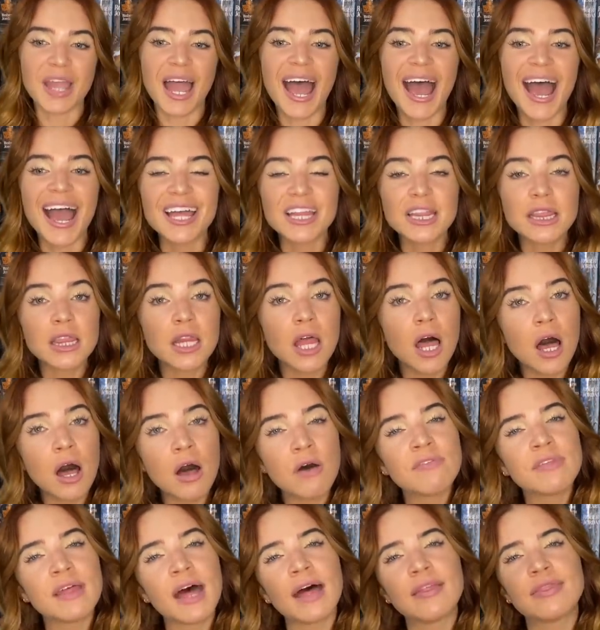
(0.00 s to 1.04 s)
I
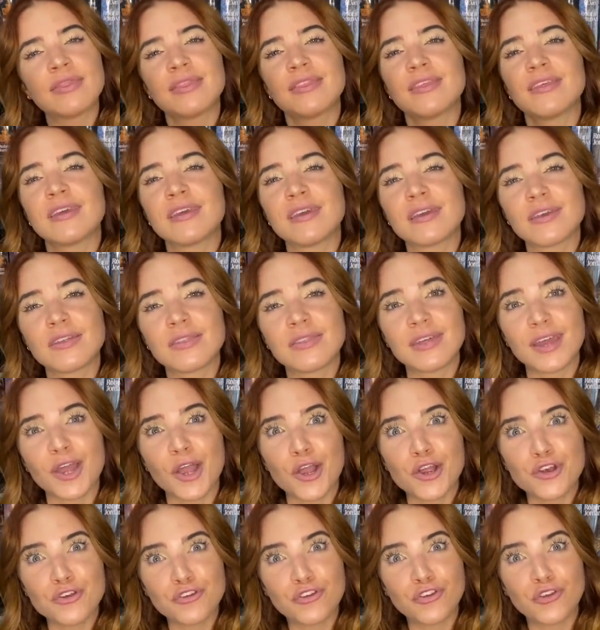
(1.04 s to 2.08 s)
love that the there
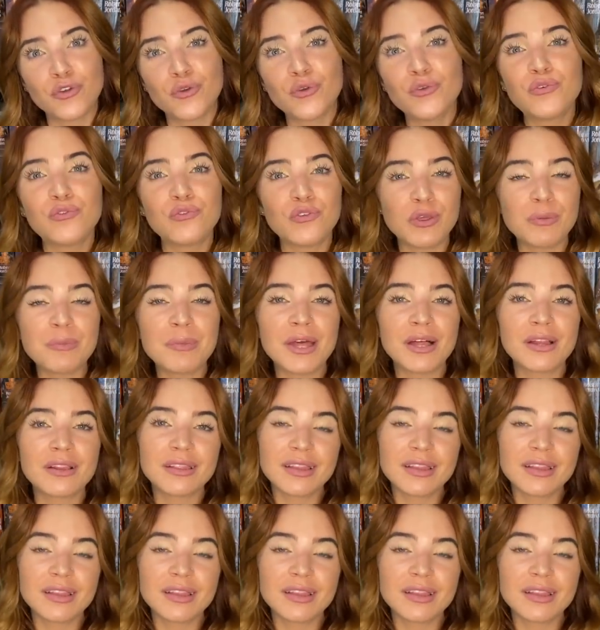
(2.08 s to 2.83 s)
are two female